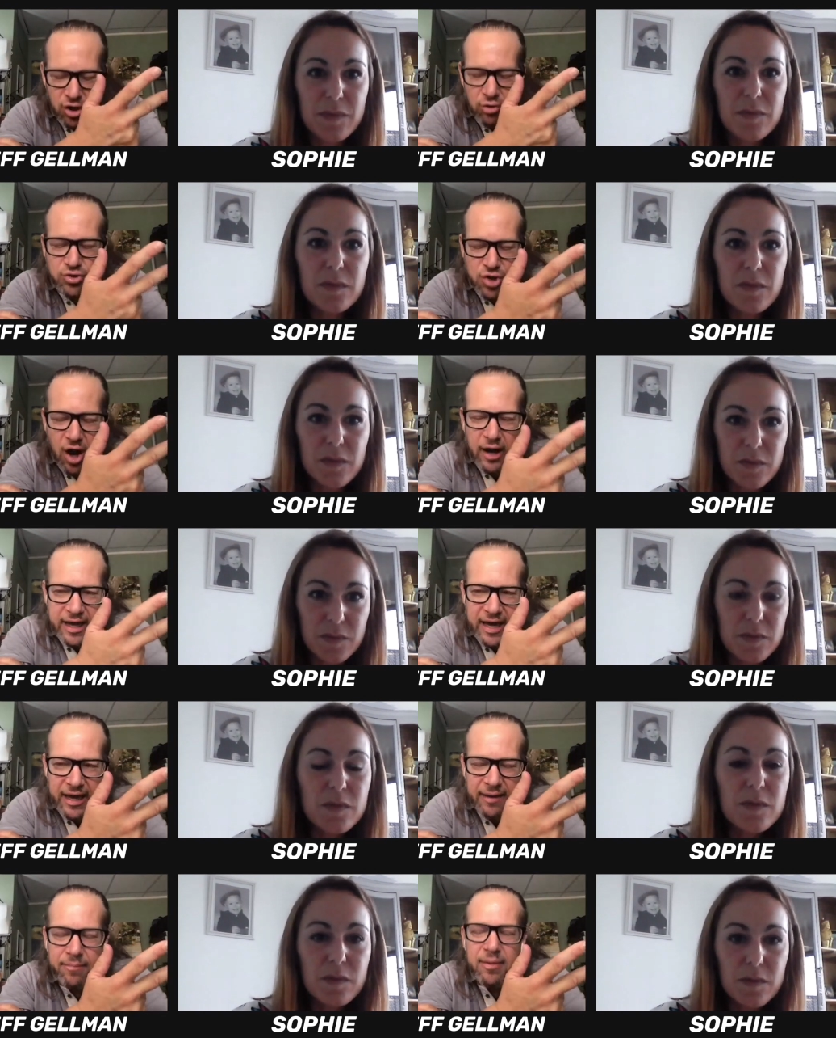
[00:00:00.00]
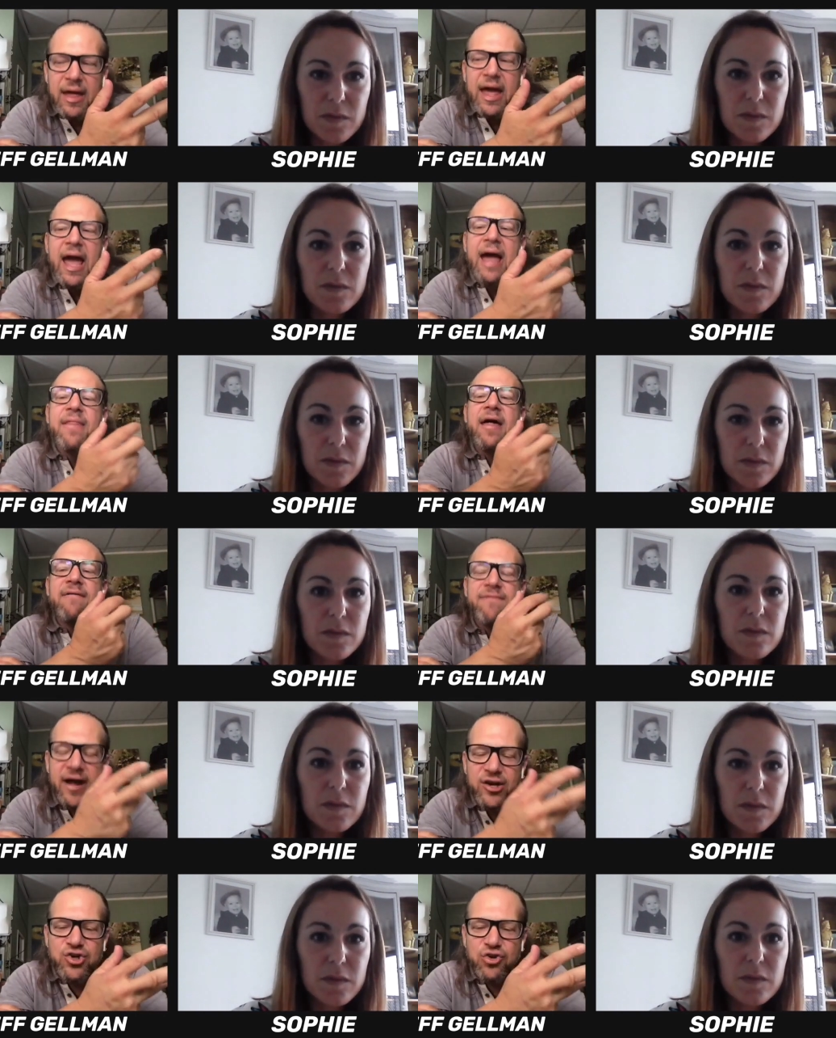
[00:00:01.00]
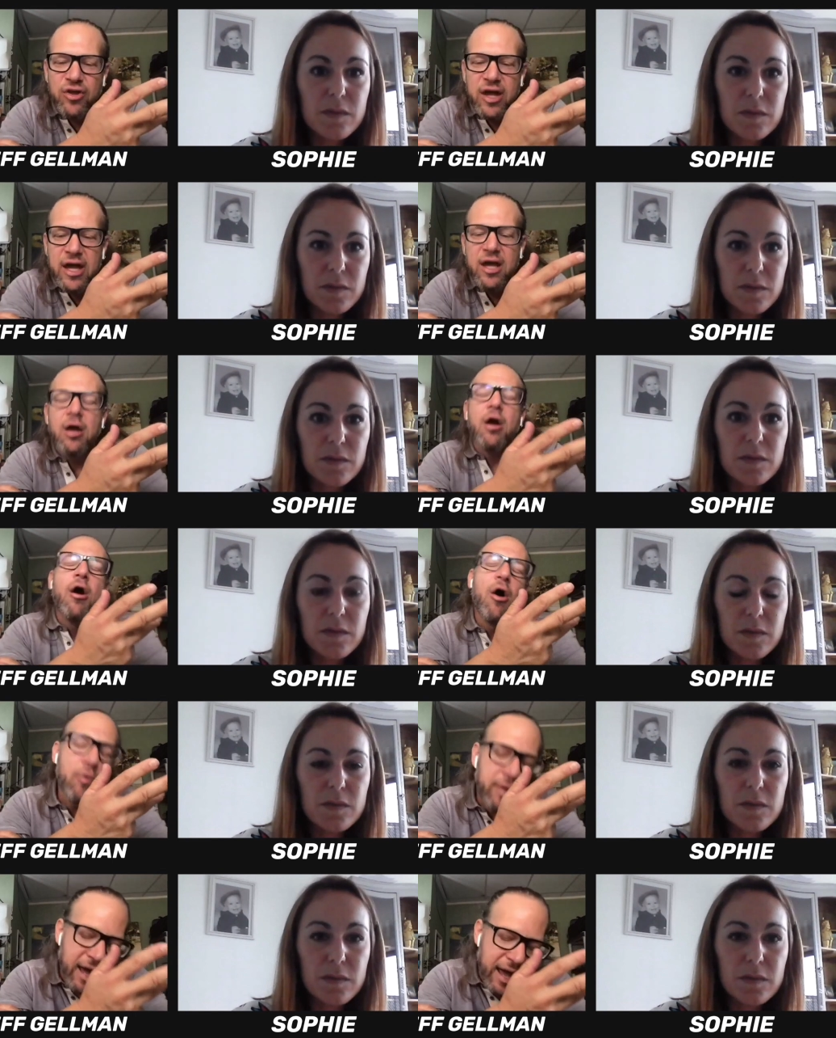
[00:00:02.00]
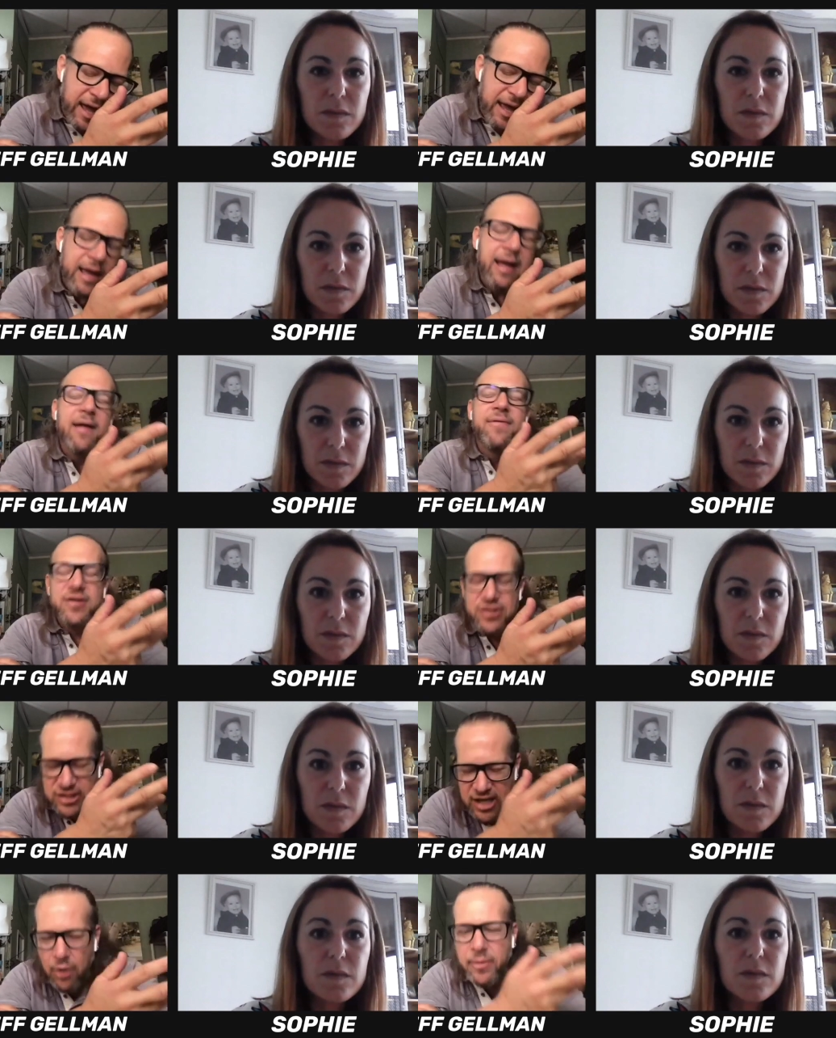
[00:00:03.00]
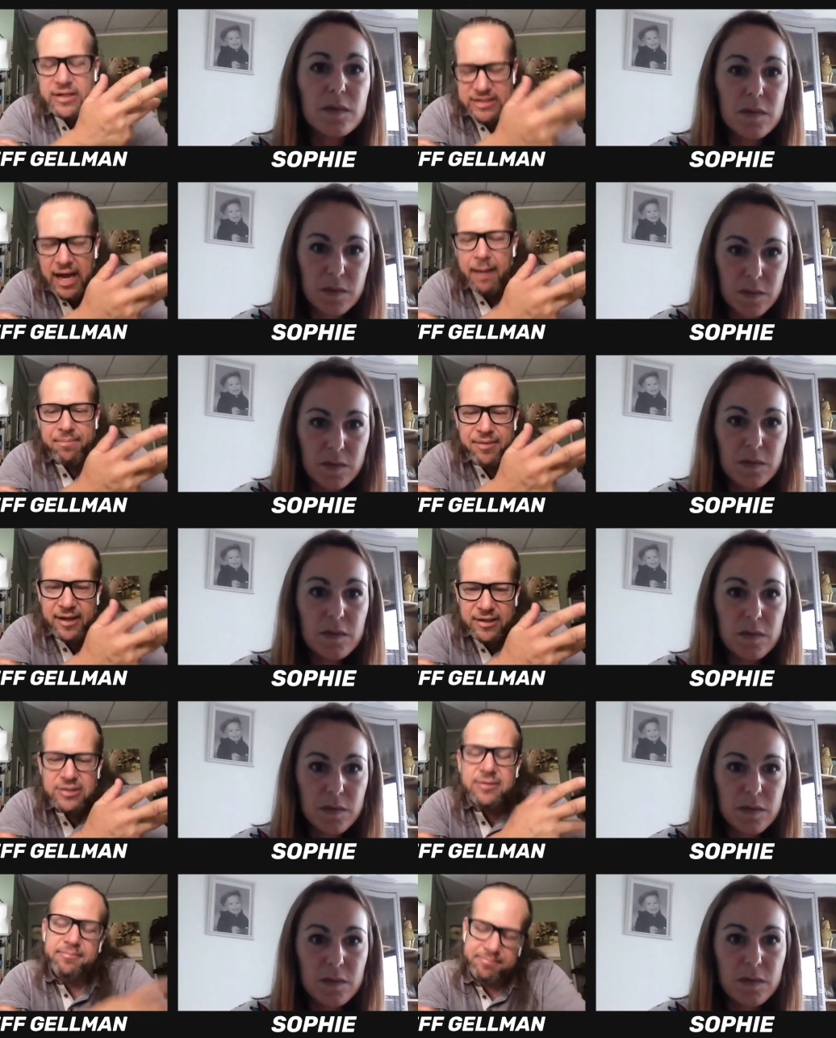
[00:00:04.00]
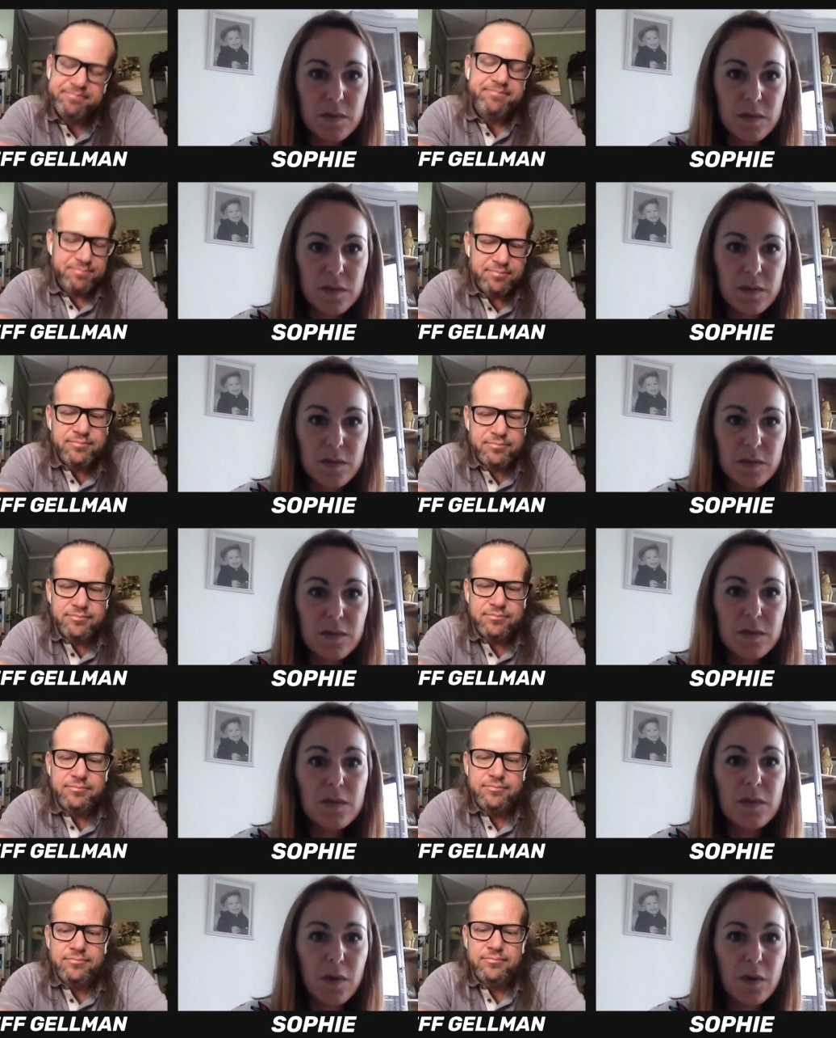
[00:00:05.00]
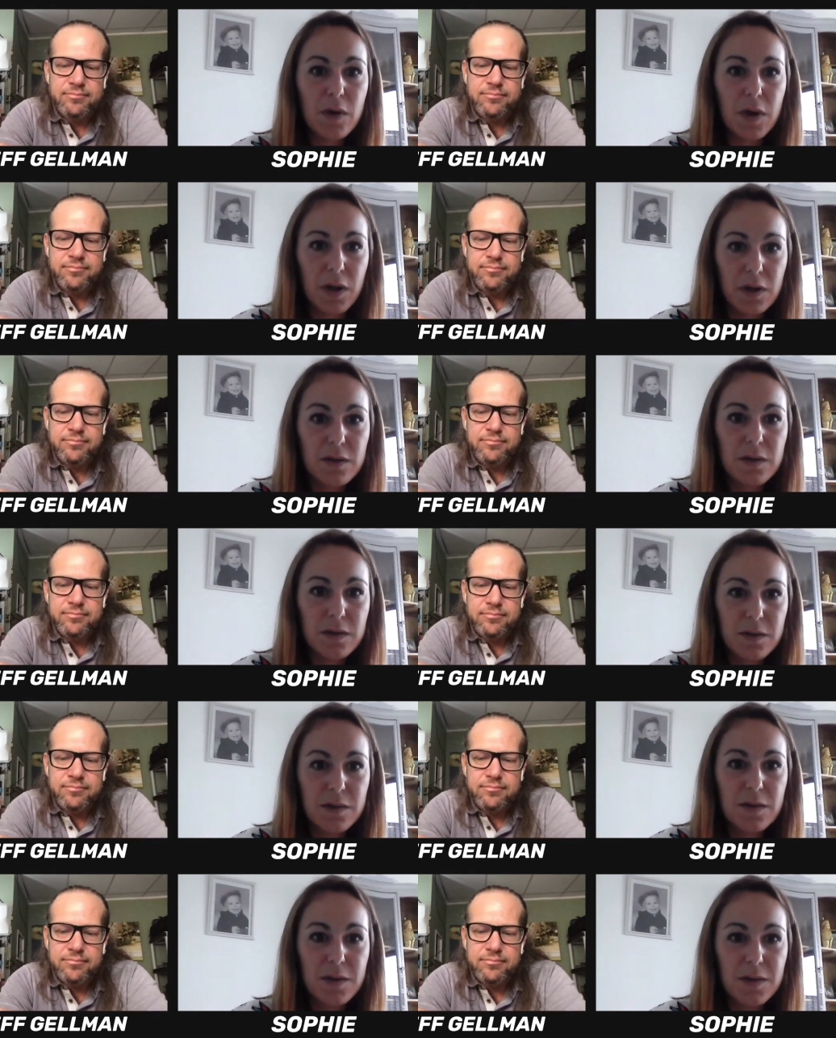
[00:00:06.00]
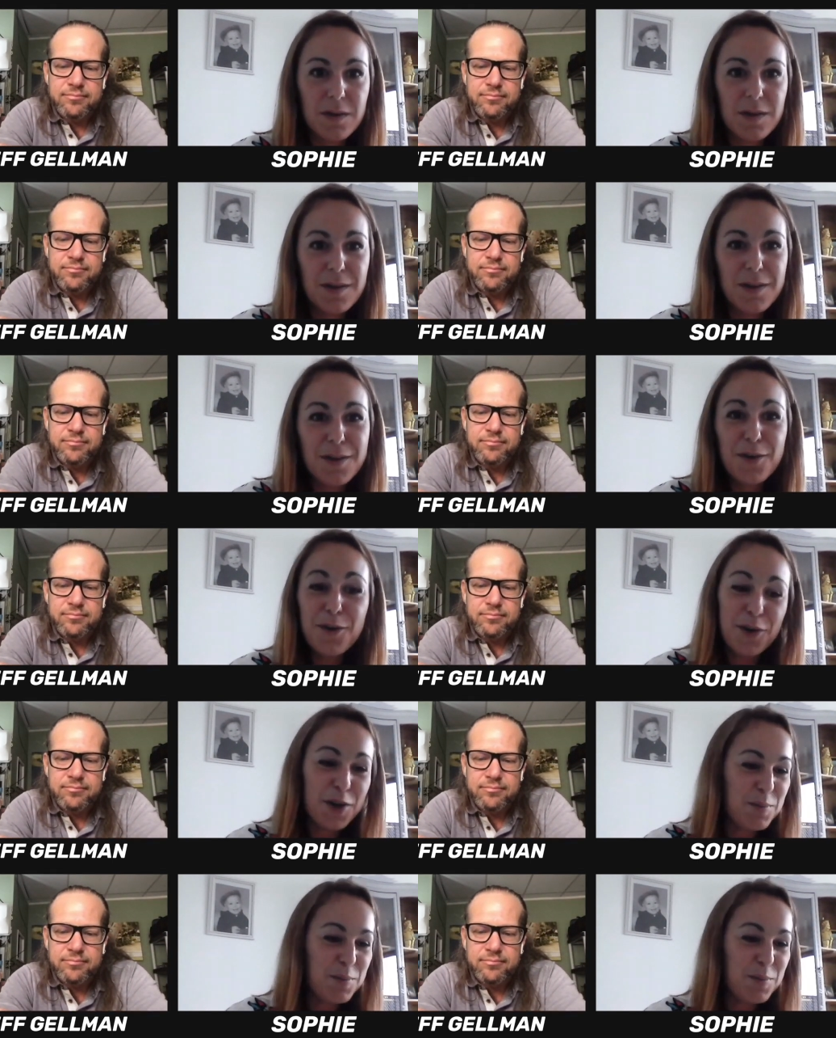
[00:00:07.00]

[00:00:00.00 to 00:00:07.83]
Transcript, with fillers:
Speaker 1: you know talking and then eventually okay this is how we stop things
Speaker 2: okay okay